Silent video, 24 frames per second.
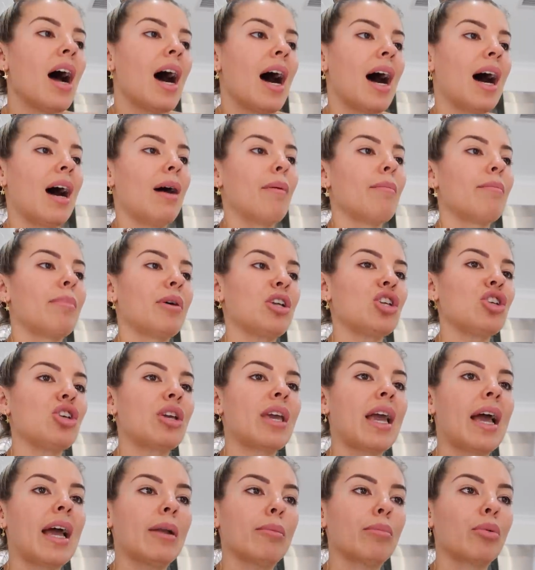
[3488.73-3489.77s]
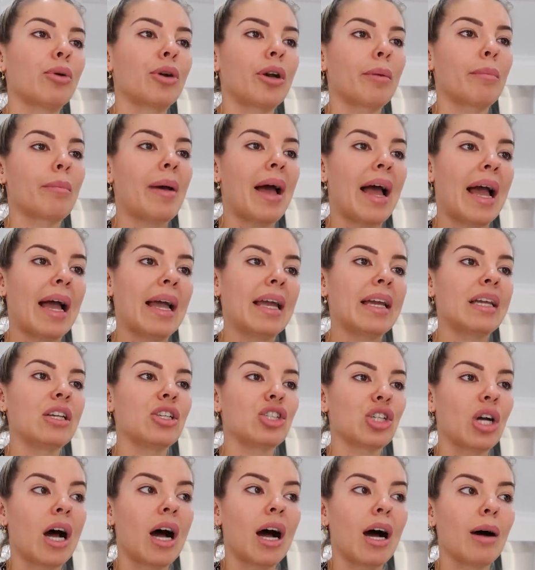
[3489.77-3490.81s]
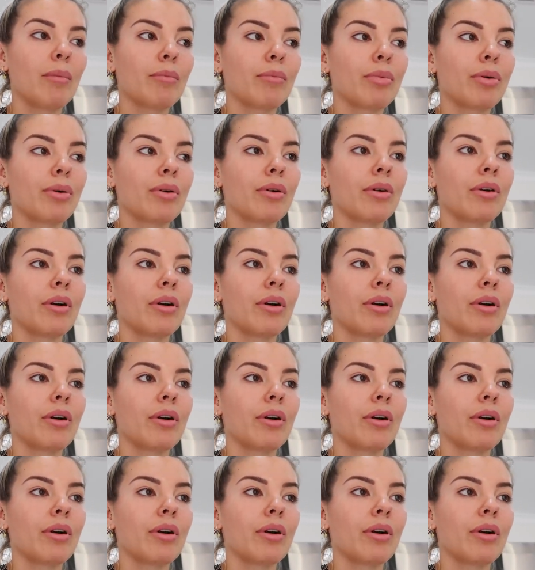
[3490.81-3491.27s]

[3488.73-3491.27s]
Um, but you can put a page up